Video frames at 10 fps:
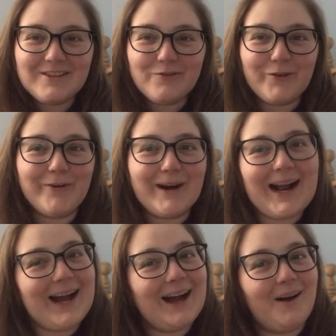for
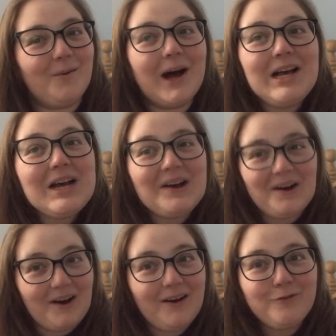how
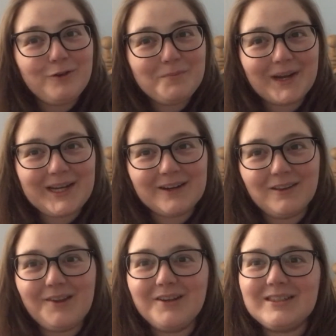awful my hair
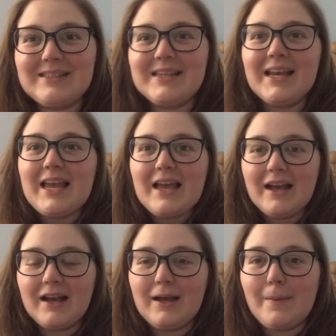looks
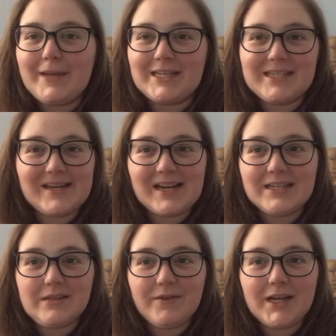um, in
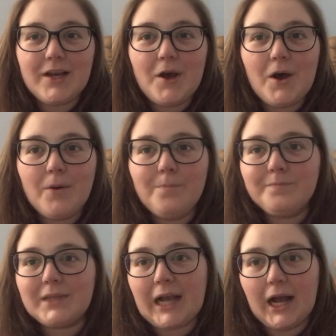today's video.
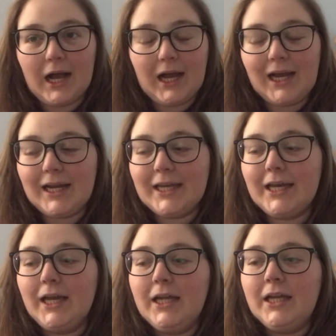
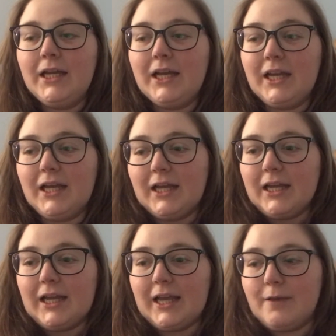I
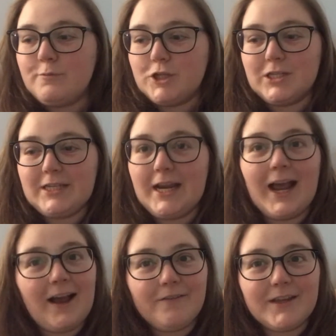am just
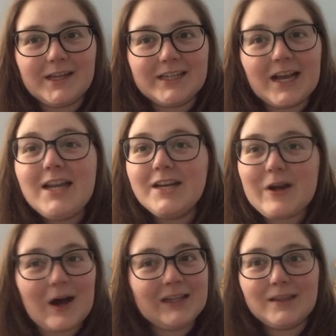having
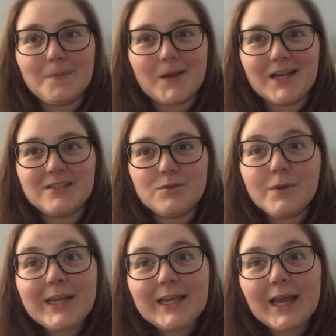not the best
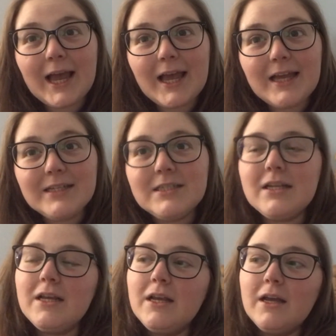weekend.
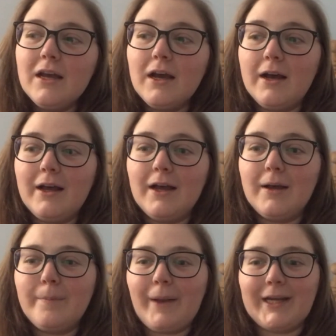
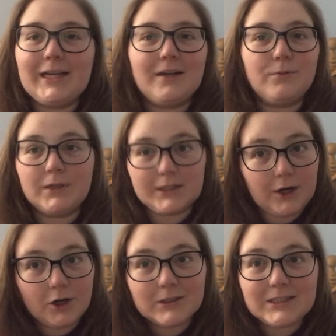Um, I had a really
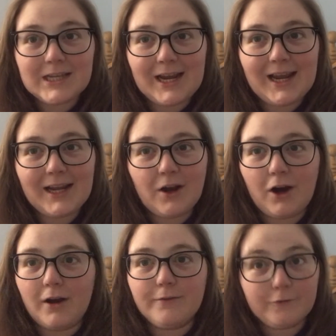hard day
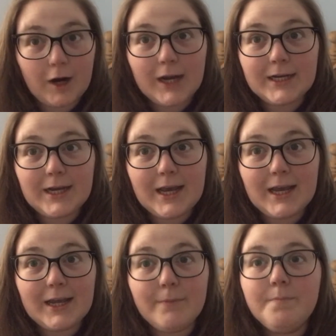on
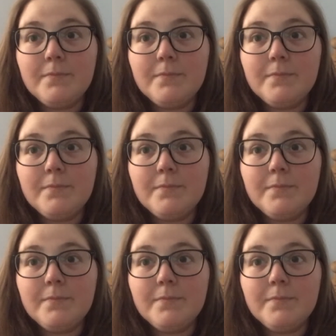Friday.